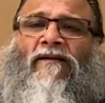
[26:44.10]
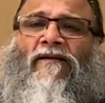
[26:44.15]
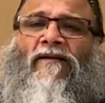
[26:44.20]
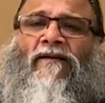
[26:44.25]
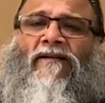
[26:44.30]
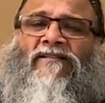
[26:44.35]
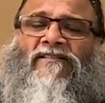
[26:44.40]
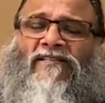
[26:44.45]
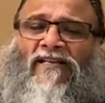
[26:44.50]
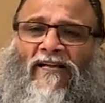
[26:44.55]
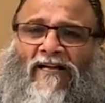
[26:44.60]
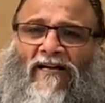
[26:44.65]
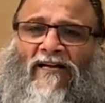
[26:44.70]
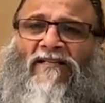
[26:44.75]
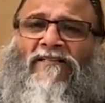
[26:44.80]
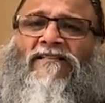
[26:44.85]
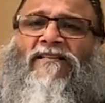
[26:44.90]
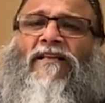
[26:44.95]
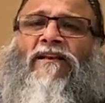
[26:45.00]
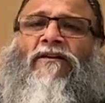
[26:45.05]
in a
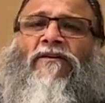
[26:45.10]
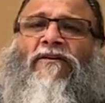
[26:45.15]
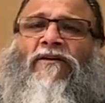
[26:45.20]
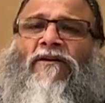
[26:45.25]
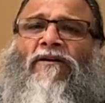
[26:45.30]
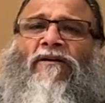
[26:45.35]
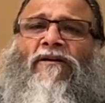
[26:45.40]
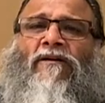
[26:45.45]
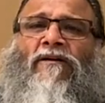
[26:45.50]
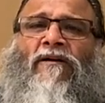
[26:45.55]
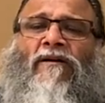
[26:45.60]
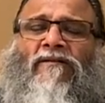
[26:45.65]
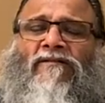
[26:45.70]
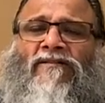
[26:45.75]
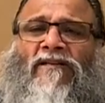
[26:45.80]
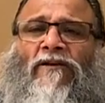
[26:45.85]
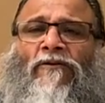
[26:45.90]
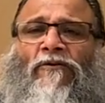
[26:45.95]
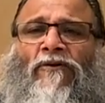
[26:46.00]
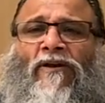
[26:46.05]
single cellular
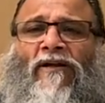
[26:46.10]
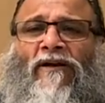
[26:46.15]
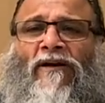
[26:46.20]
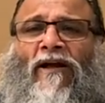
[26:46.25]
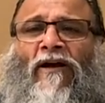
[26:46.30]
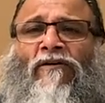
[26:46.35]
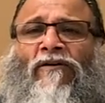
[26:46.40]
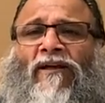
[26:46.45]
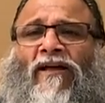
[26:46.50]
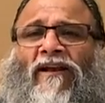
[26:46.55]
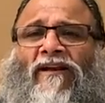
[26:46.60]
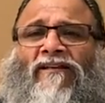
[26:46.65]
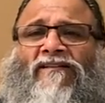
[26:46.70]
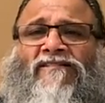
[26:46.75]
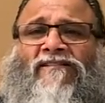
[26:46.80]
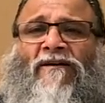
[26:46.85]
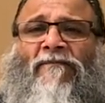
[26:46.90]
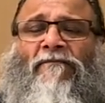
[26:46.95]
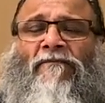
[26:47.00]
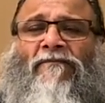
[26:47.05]
cellular
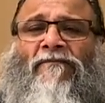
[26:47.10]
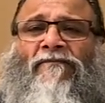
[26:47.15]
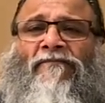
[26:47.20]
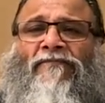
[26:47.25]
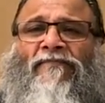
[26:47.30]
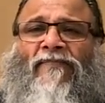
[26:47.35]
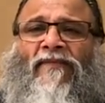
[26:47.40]
organism